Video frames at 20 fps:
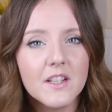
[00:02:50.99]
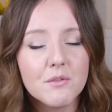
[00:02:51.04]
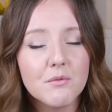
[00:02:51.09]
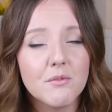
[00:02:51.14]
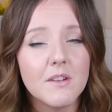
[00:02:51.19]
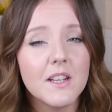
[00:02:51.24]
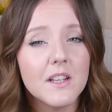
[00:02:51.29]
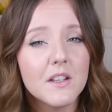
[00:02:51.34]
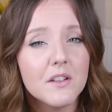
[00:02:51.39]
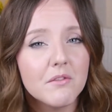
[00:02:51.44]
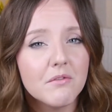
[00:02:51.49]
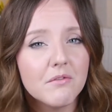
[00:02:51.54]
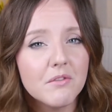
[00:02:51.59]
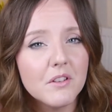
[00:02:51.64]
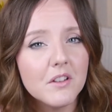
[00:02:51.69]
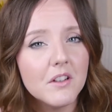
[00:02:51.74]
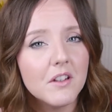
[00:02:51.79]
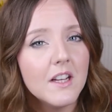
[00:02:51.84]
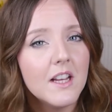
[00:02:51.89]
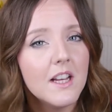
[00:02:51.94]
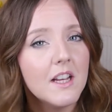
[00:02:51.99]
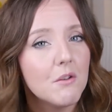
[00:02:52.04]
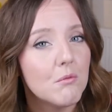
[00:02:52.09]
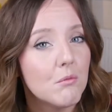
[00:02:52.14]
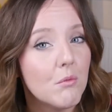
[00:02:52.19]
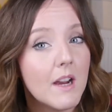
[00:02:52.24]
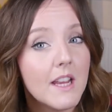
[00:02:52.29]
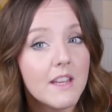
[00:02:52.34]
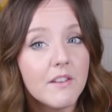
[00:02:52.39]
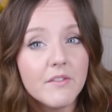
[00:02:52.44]
It's really good for
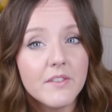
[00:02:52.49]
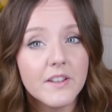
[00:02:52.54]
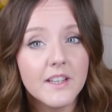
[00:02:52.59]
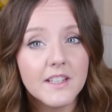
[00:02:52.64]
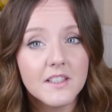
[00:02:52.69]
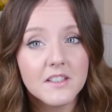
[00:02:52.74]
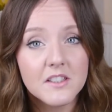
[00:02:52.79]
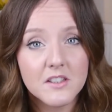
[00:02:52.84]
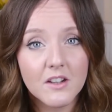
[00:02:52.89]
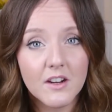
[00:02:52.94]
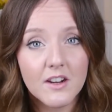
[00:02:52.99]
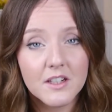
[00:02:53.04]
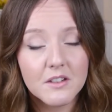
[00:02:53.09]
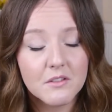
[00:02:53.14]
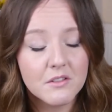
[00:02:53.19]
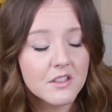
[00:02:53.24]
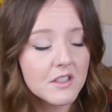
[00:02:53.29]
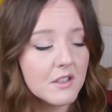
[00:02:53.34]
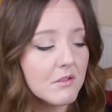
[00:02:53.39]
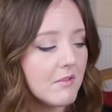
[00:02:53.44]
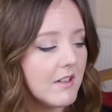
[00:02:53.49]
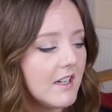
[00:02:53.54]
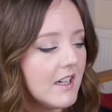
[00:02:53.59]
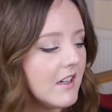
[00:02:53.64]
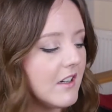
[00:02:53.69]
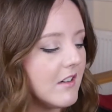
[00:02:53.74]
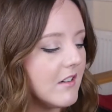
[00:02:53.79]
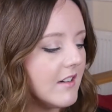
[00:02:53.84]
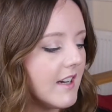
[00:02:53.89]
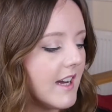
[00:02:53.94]
wavy styles as
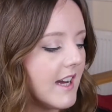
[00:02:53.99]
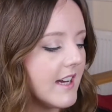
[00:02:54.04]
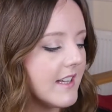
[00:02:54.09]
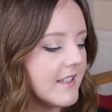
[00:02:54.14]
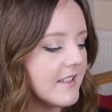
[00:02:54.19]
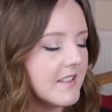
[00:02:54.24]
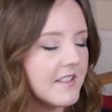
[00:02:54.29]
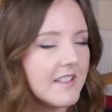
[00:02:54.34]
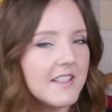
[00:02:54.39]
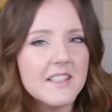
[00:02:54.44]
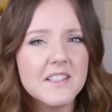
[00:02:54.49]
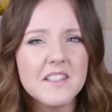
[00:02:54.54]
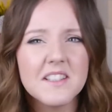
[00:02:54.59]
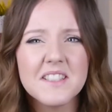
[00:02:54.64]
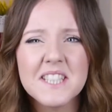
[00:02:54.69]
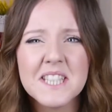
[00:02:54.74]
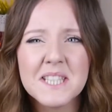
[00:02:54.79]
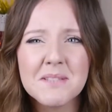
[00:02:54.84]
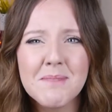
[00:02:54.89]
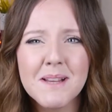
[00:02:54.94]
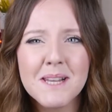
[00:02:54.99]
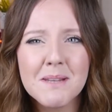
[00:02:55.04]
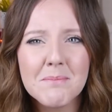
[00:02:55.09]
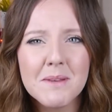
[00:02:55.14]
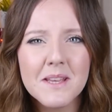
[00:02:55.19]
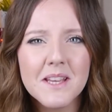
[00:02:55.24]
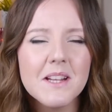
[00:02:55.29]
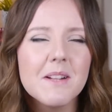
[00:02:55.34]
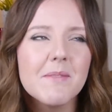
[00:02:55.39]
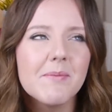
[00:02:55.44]
well, and it does smell a
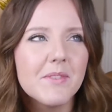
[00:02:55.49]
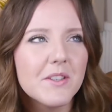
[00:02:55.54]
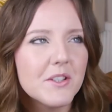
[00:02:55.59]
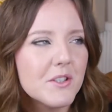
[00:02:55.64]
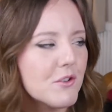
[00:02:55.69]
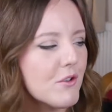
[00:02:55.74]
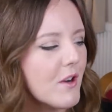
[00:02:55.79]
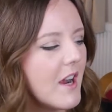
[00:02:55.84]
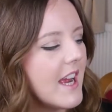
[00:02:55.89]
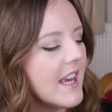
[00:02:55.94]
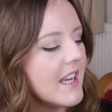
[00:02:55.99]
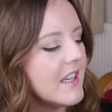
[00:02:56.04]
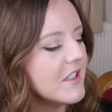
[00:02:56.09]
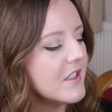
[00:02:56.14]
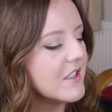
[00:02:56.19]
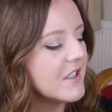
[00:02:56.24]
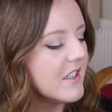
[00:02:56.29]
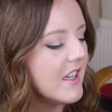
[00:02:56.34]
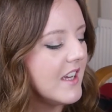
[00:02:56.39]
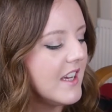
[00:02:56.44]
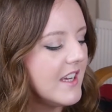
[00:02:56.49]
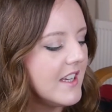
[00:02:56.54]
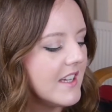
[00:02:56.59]
bit strange